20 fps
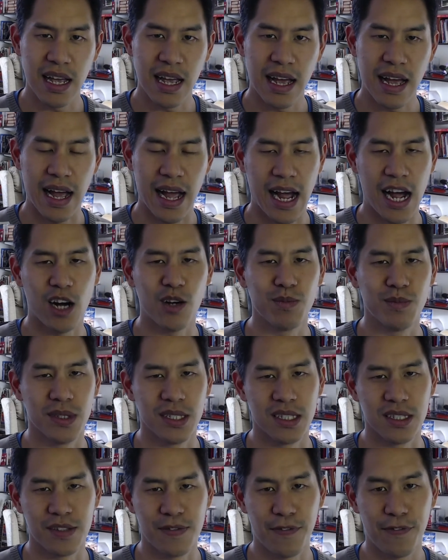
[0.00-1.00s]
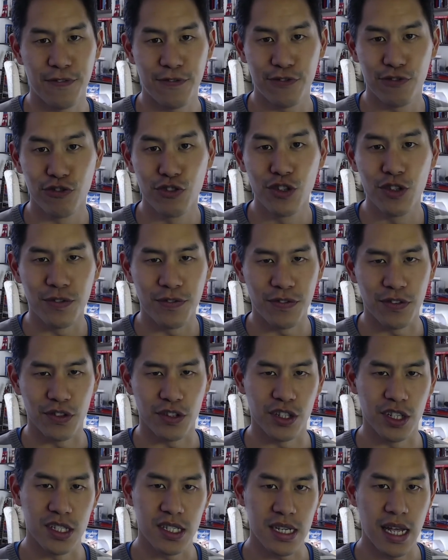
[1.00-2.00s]
almonds,
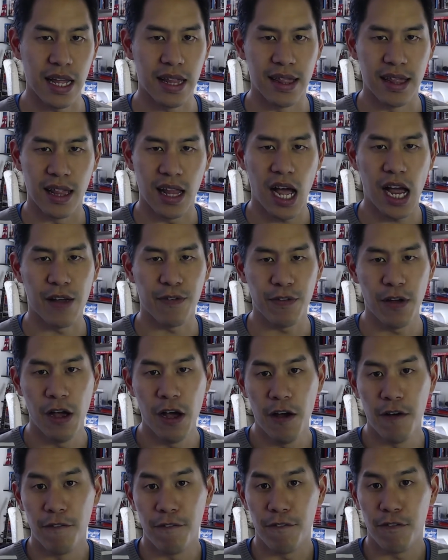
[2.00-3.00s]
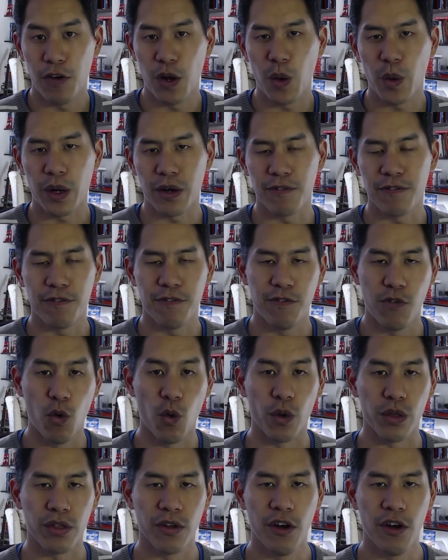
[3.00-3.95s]
fruitfulness and life flowing forth